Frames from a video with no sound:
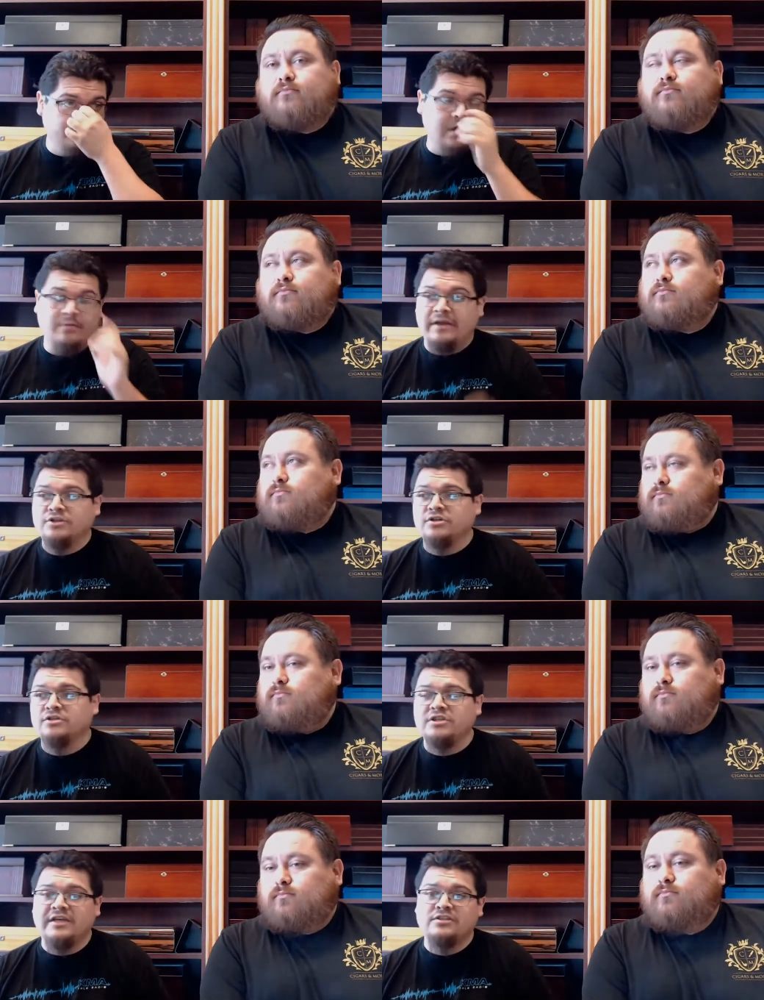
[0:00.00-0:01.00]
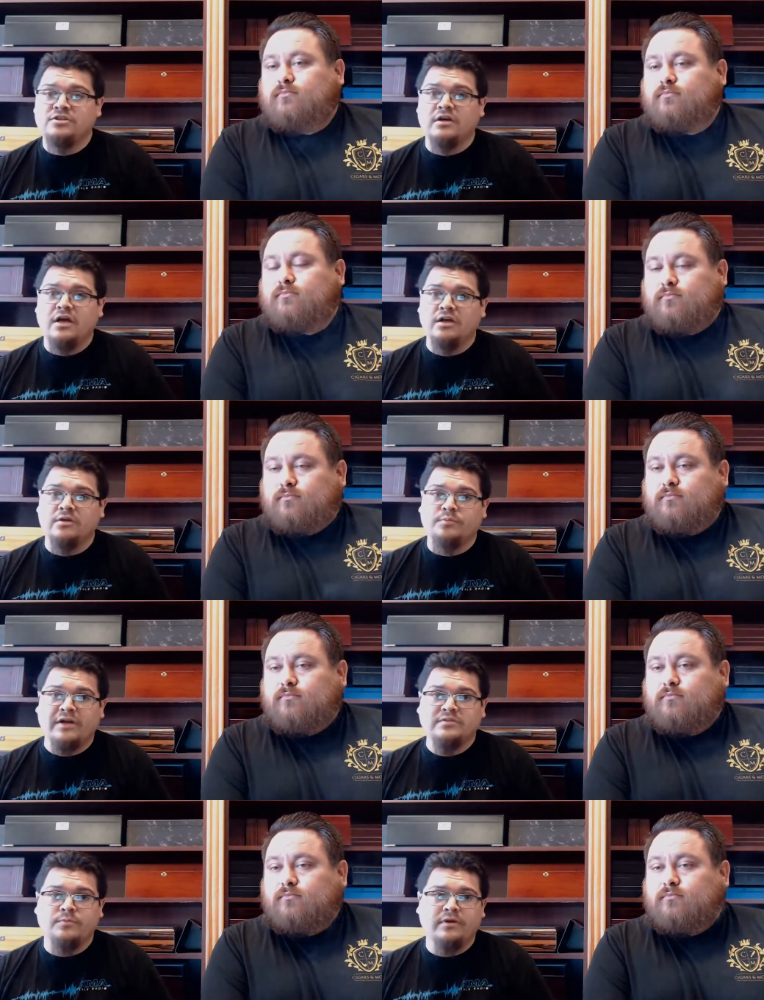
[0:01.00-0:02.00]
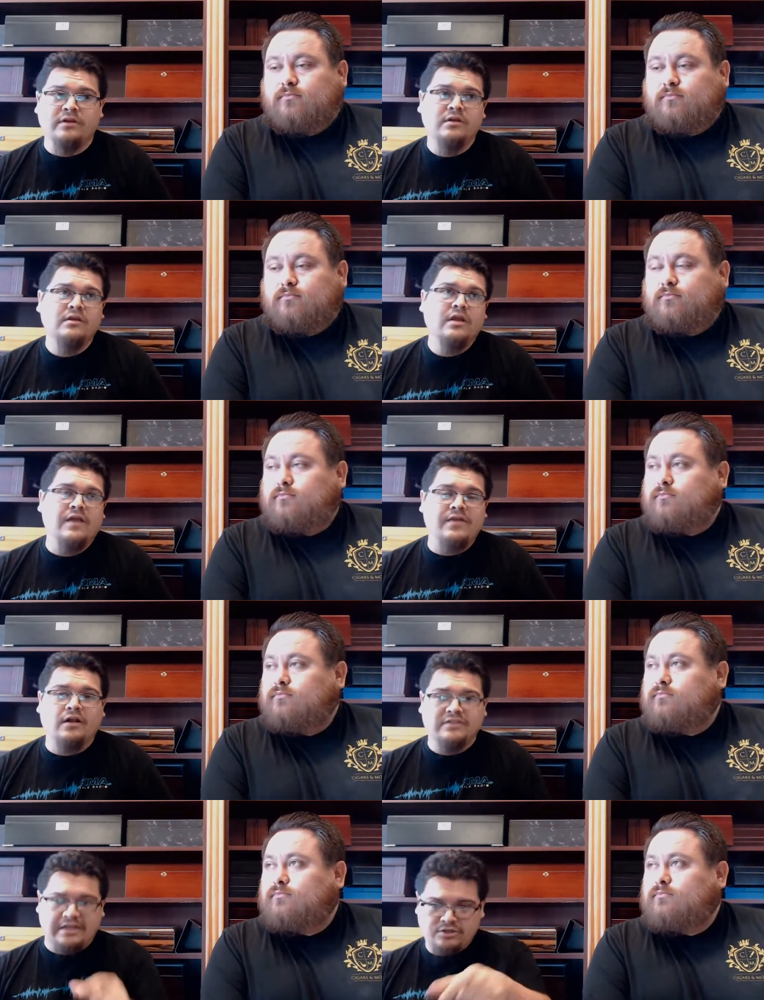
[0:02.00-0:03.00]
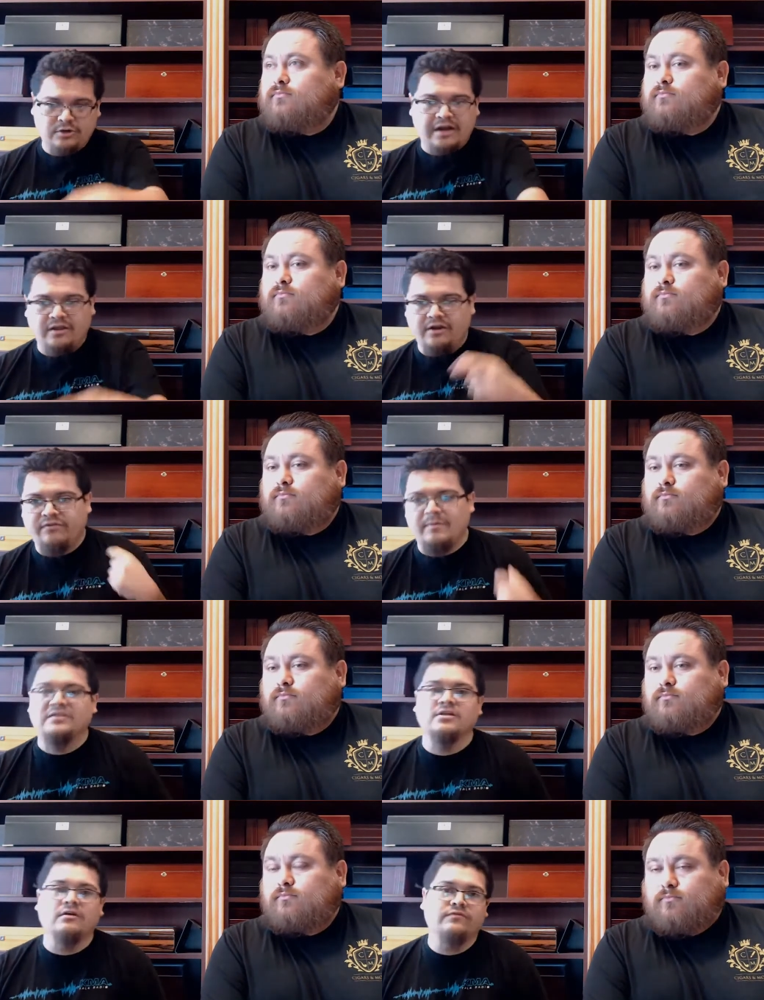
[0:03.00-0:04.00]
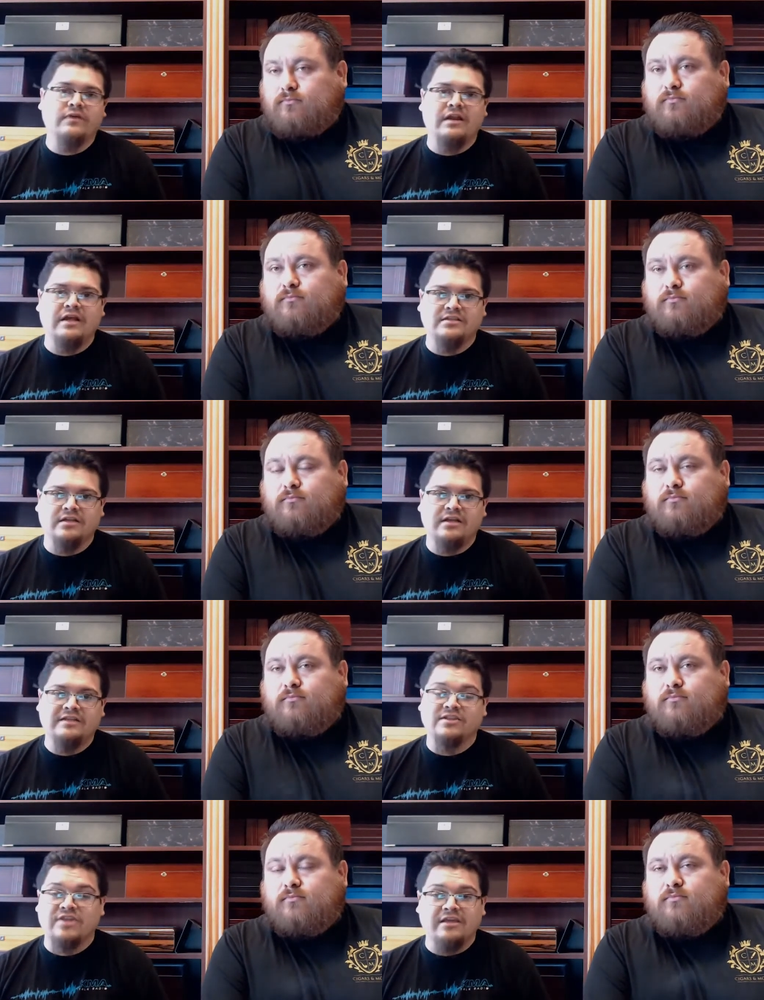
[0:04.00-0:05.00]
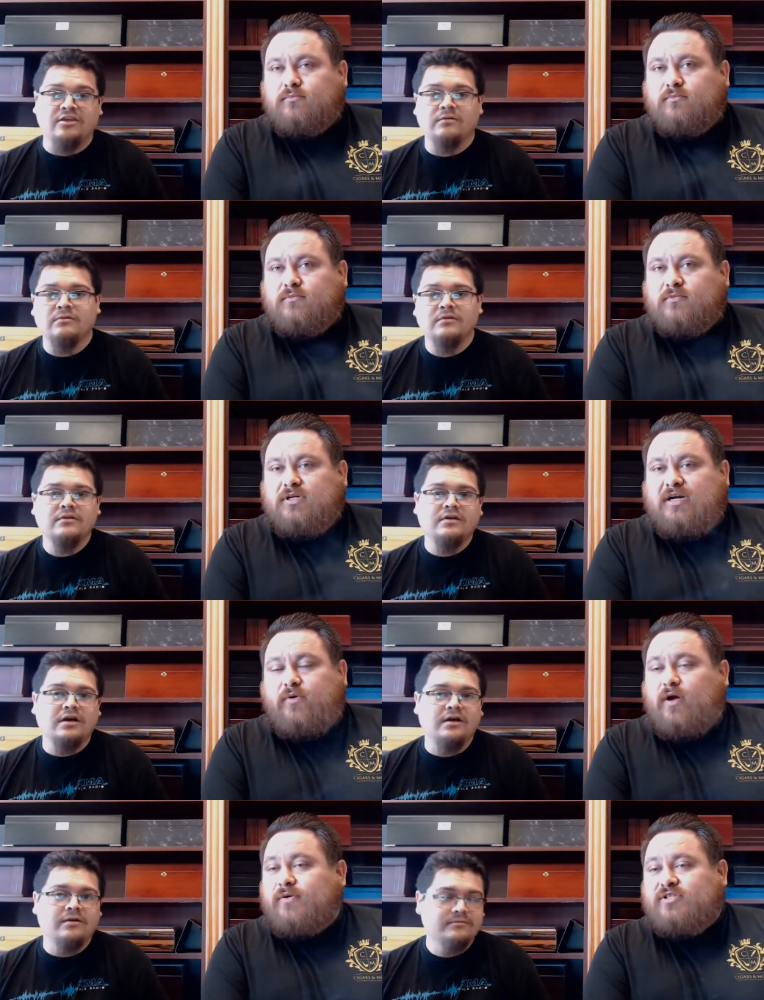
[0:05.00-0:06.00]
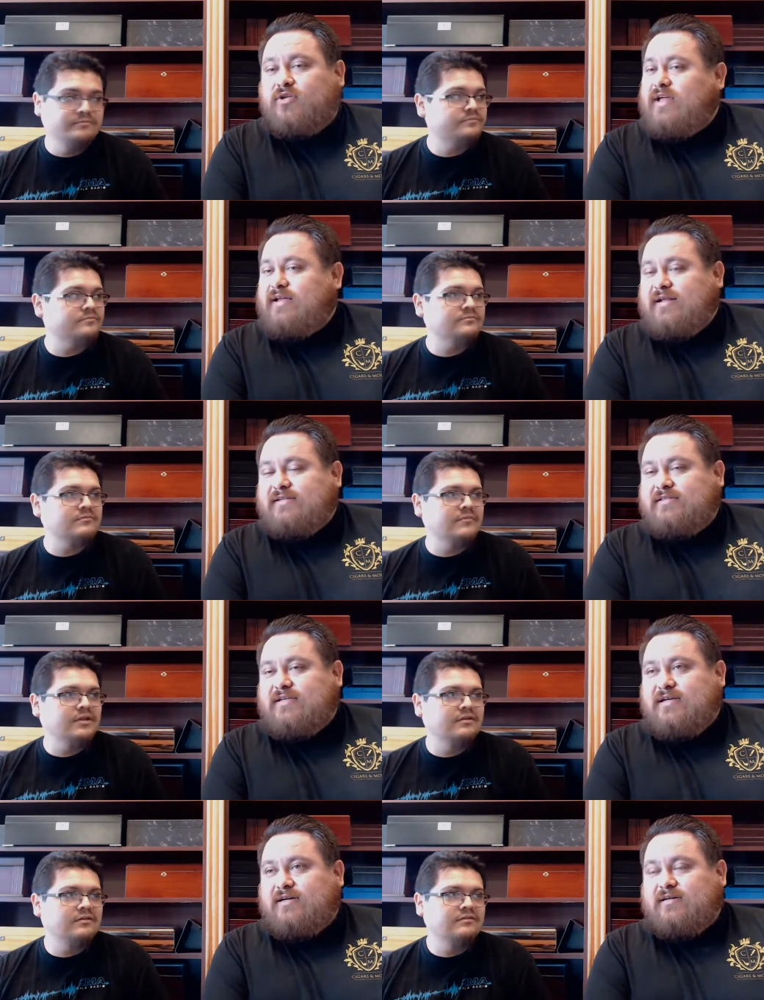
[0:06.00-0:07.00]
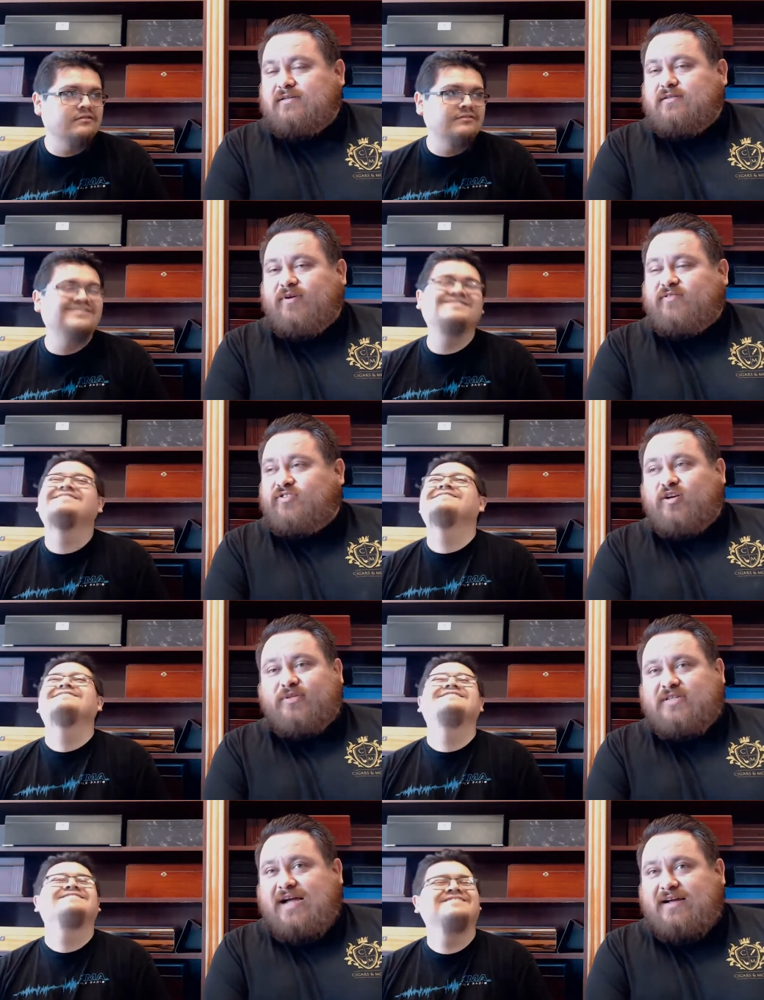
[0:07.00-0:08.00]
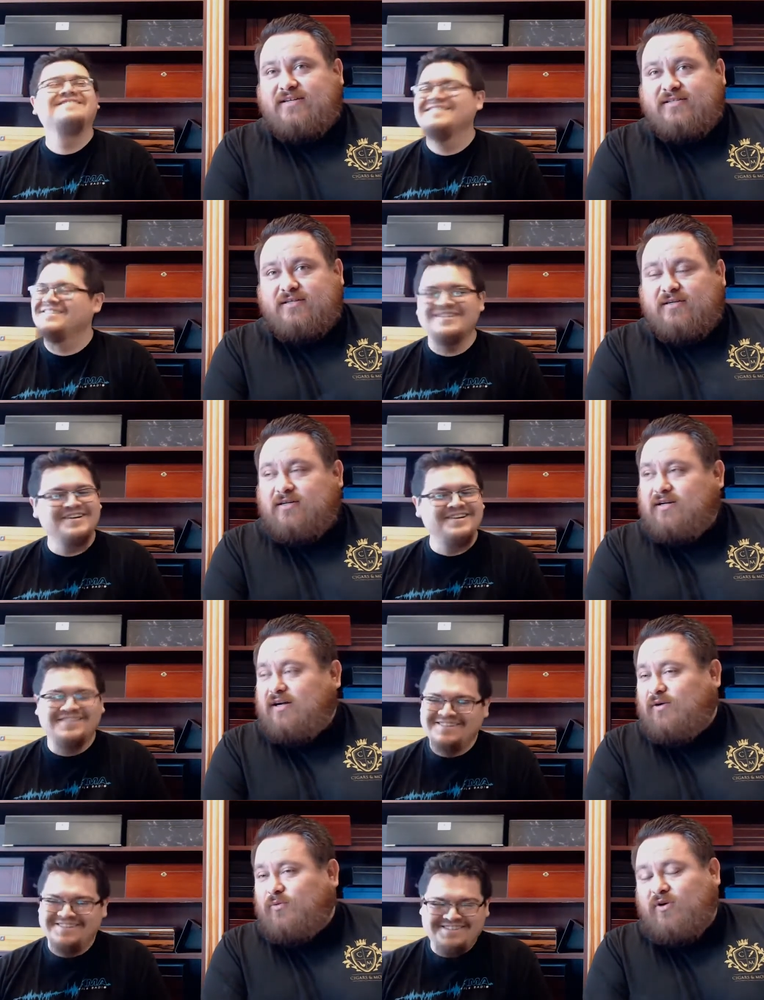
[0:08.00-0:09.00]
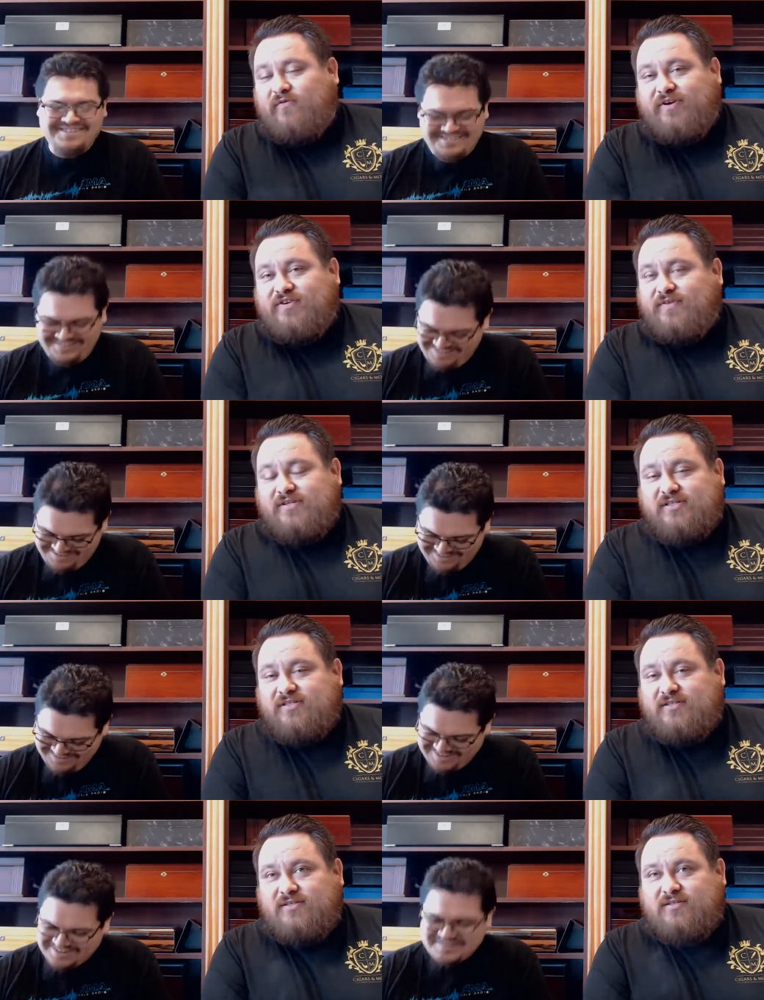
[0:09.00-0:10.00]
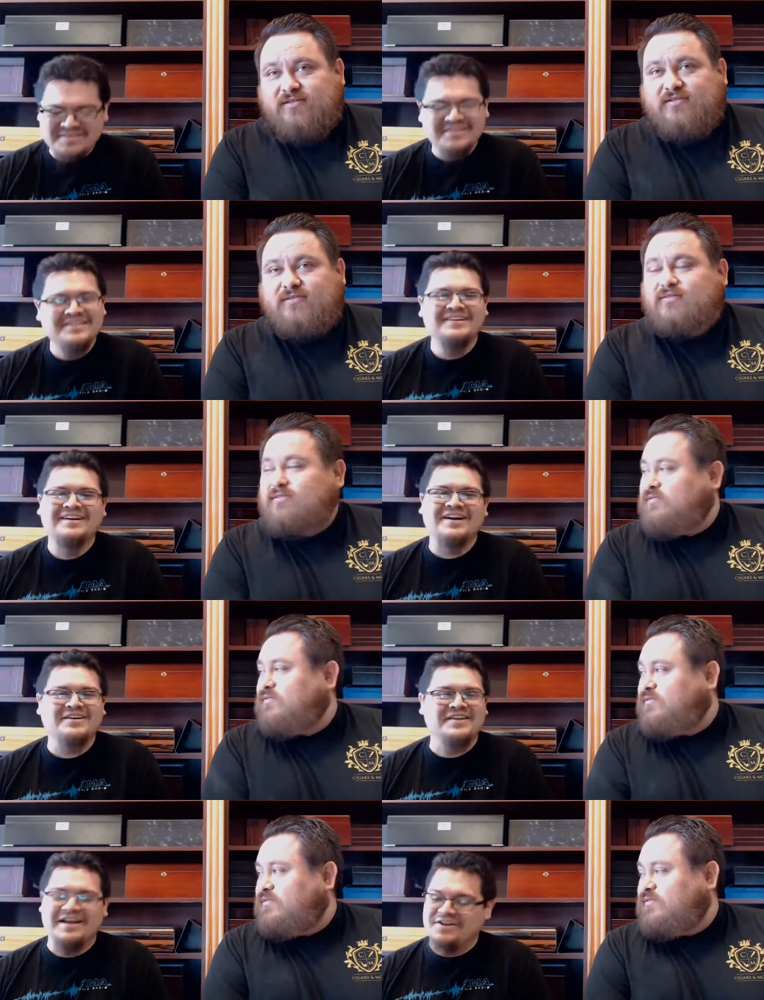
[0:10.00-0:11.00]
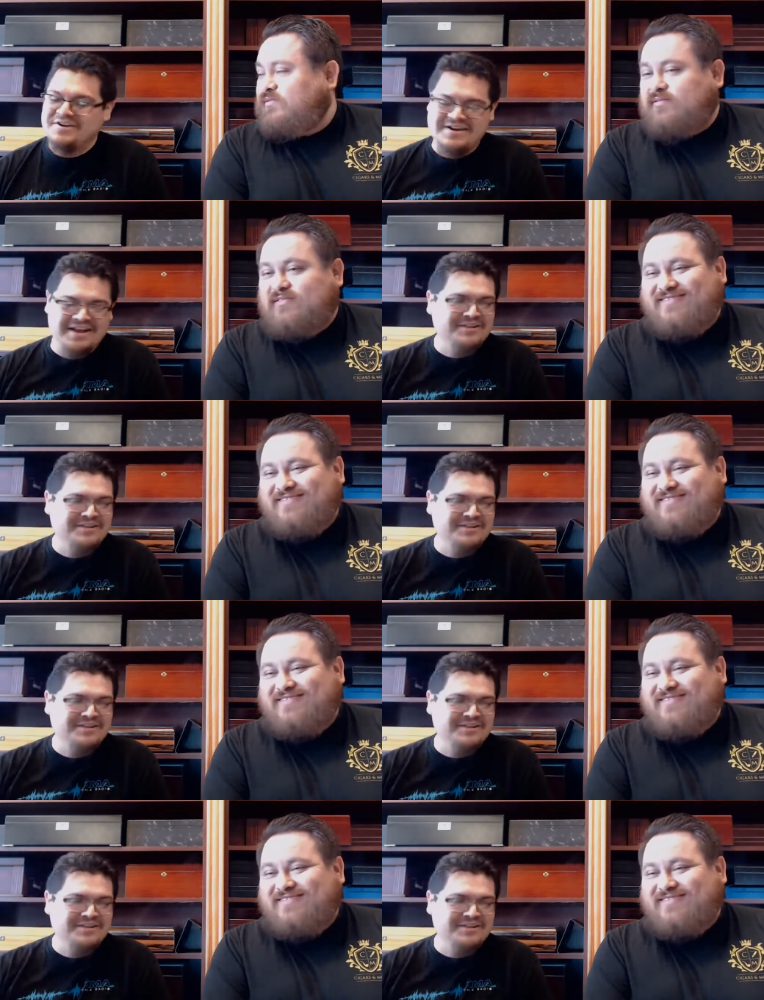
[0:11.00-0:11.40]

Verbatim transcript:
Speaker 1: so I'll make sure she gets you a, a, good price point, and then I'll take two out of there for myself uh, as a as a thank you.
Speaker 2: Uh, we always do that. That's the uh, the racial gentleman tax. Uh, one for each of us.
Speaker 1: I couldn't. I couldn't. I